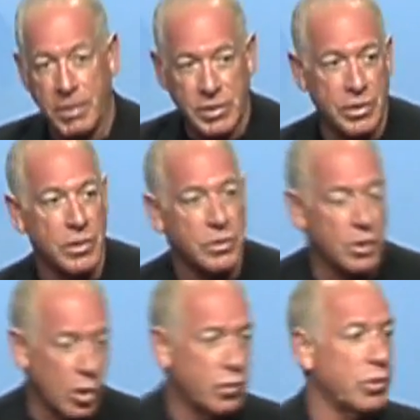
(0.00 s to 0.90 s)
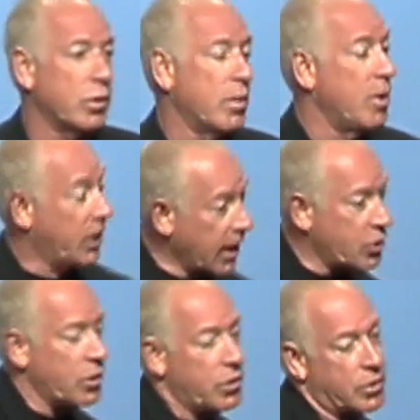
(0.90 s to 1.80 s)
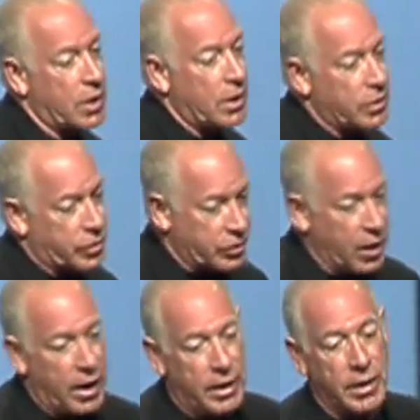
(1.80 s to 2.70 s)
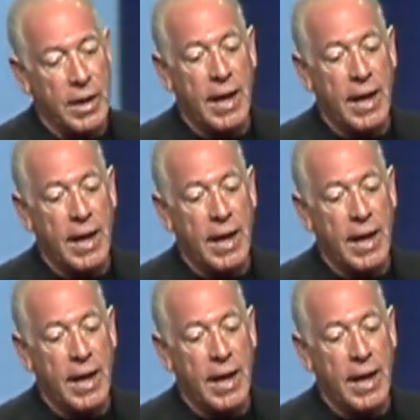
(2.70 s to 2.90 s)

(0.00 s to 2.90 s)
business, culture, communications, society.